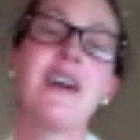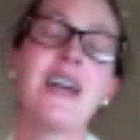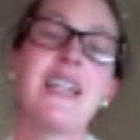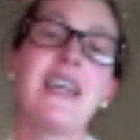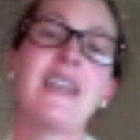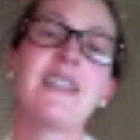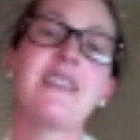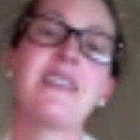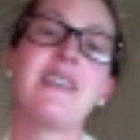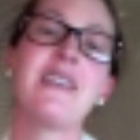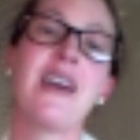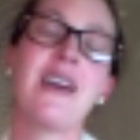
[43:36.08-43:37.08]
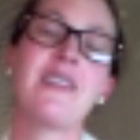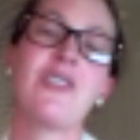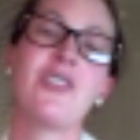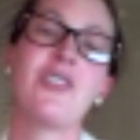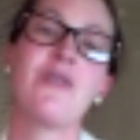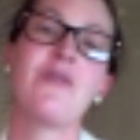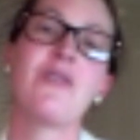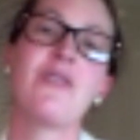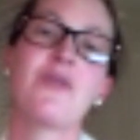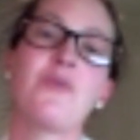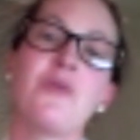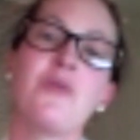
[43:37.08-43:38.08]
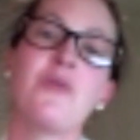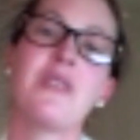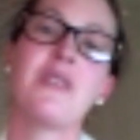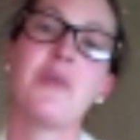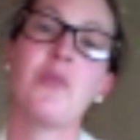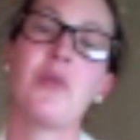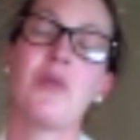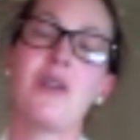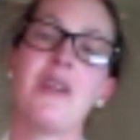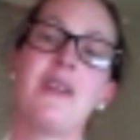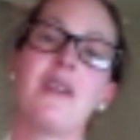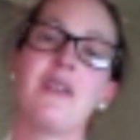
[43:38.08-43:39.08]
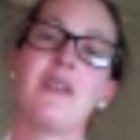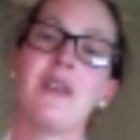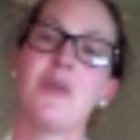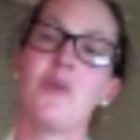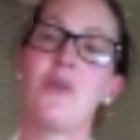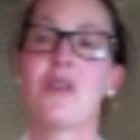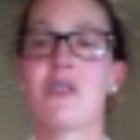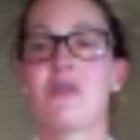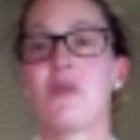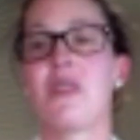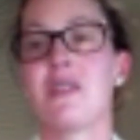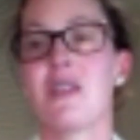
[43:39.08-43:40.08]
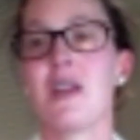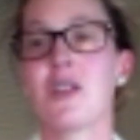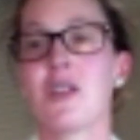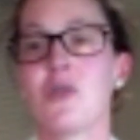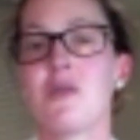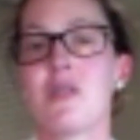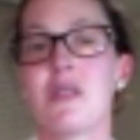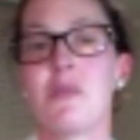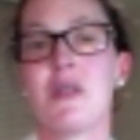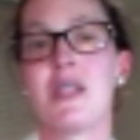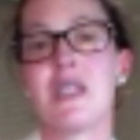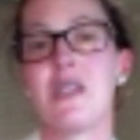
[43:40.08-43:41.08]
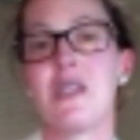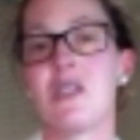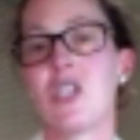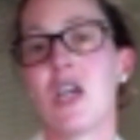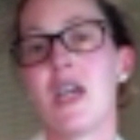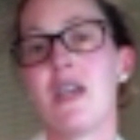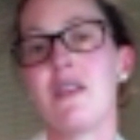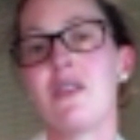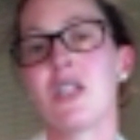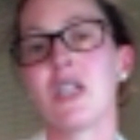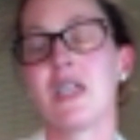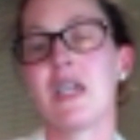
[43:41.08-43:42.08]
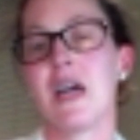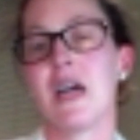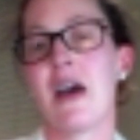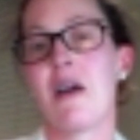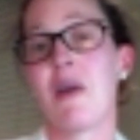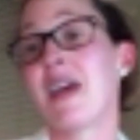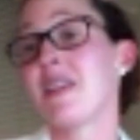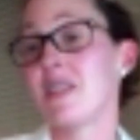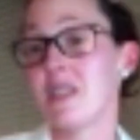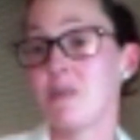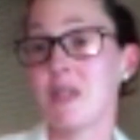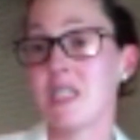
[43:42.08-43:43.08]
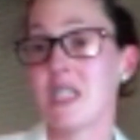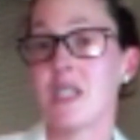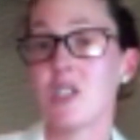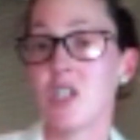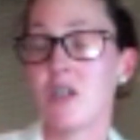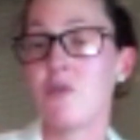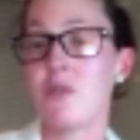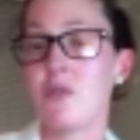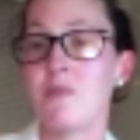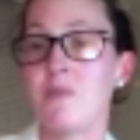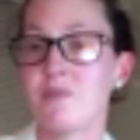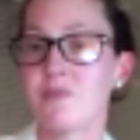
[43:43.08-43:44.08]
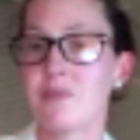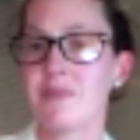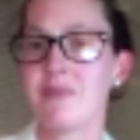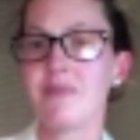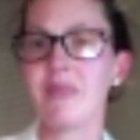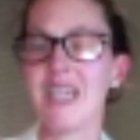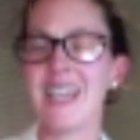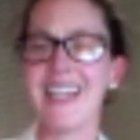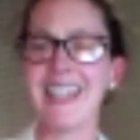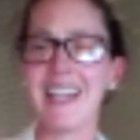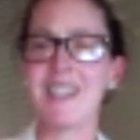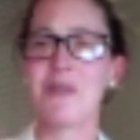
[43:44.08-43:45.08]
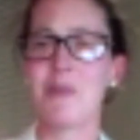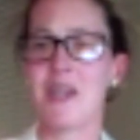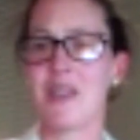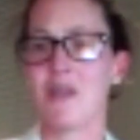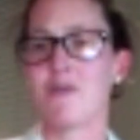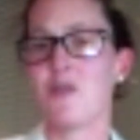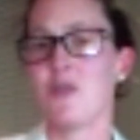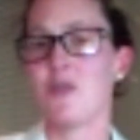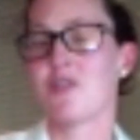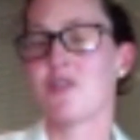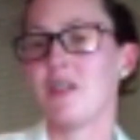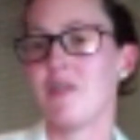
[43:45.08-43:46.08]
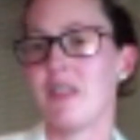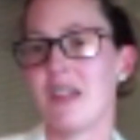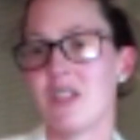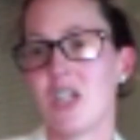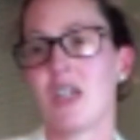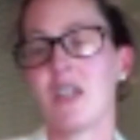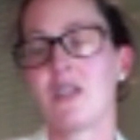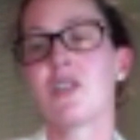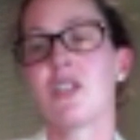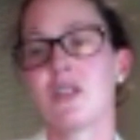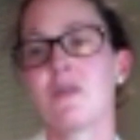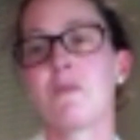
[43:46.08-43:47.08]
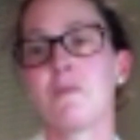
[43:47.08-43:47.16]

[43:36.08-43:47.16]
I'd like to see attitudes towards employing workers with intellectual disabilities change, and disability in general. And I'd like to be at the forefront of that change.